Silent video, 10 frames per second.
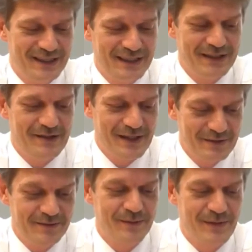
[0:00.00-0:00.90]
uh,
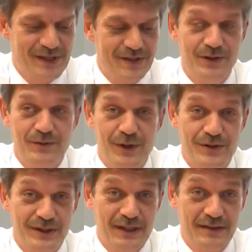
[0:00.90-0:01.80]
than from this
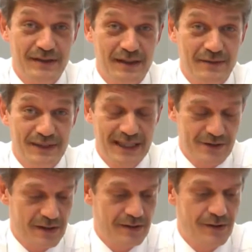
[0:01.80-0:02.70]
universal
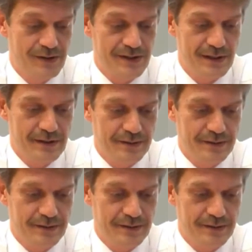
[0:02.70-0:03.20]
gravitational constant.